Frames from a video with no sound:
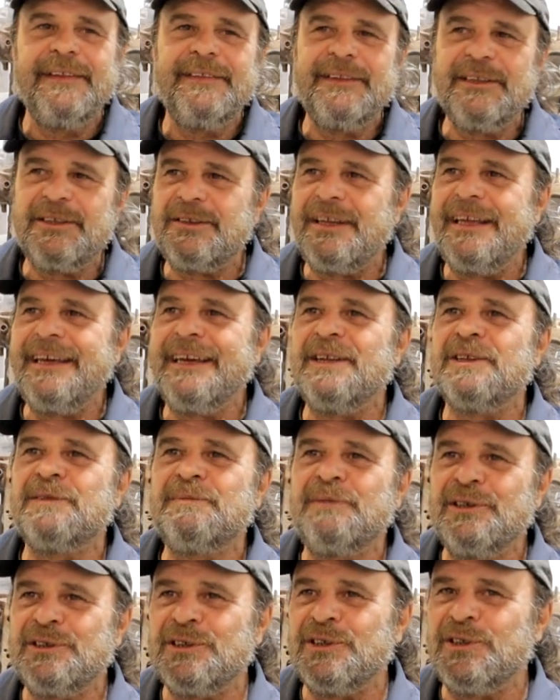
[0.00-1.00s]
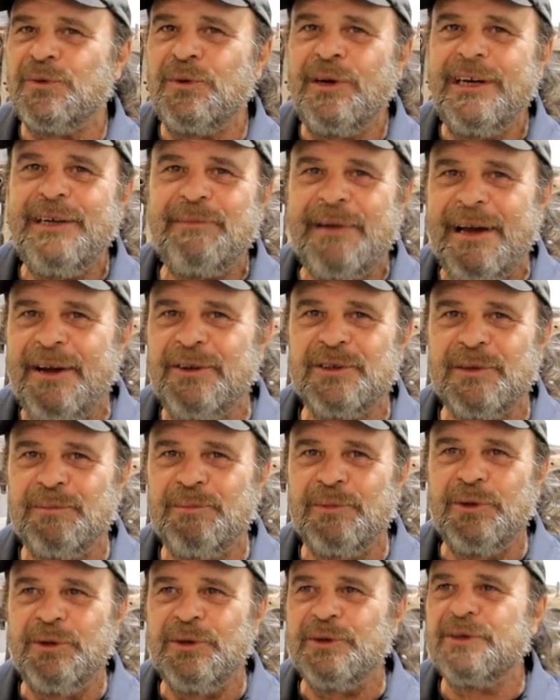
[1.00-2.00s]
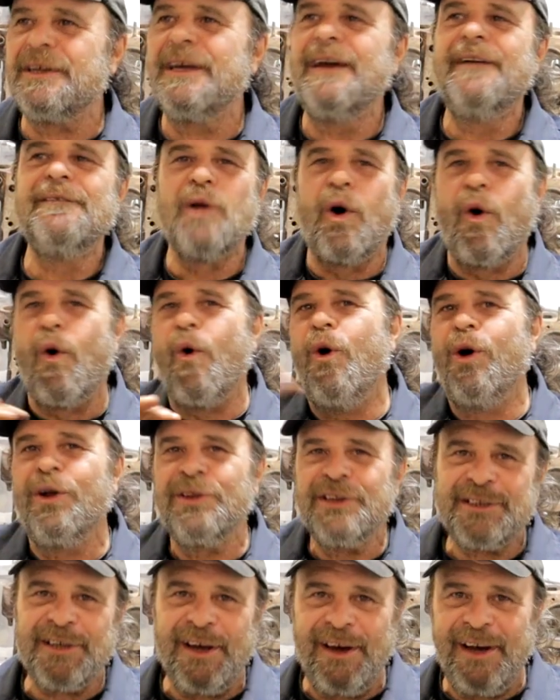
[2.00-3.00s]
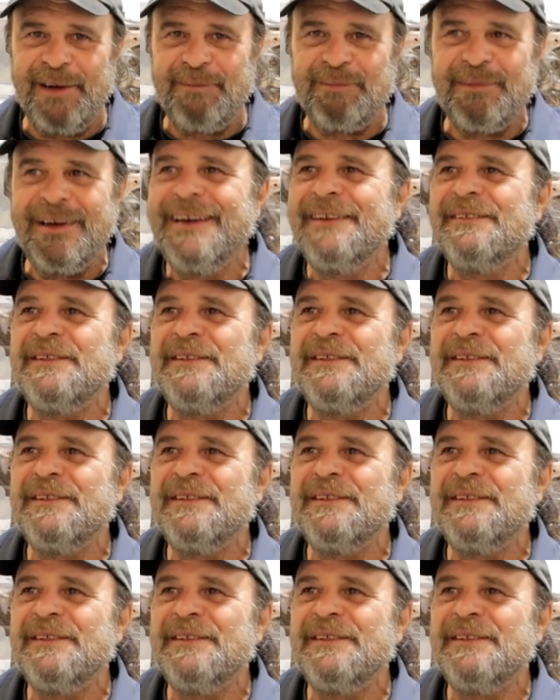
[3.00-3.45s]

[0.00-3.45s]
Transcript: this thing is pushing 20 pounds of boost all the time.